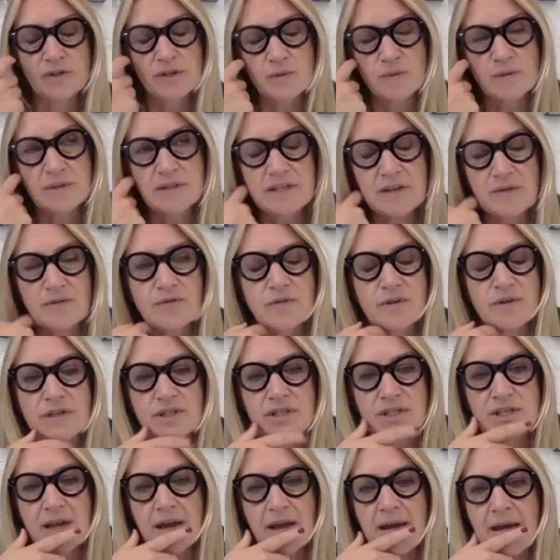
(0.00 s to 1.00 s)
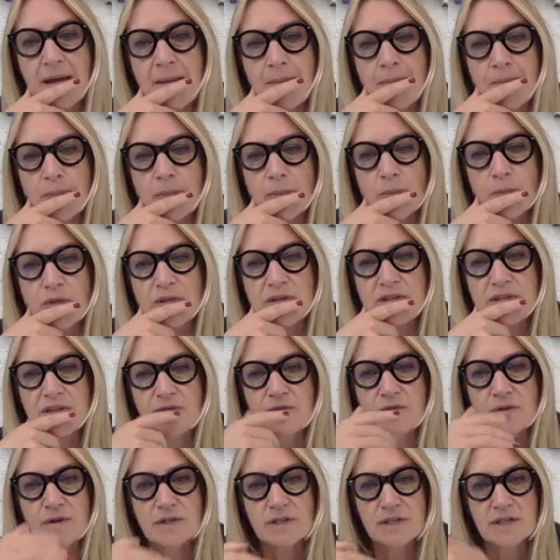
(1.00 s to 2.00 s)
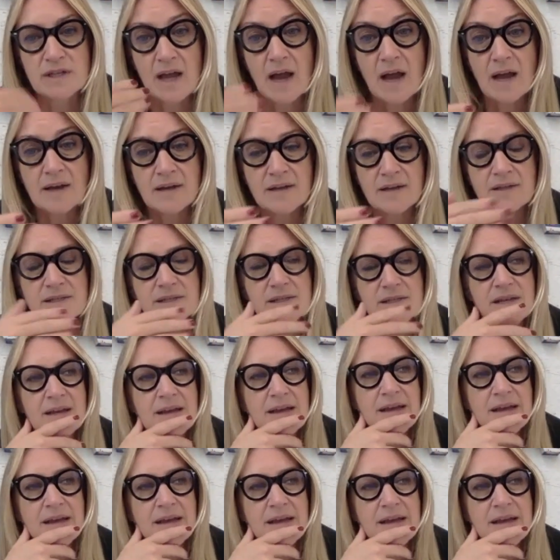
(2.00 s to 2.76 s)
with different colours.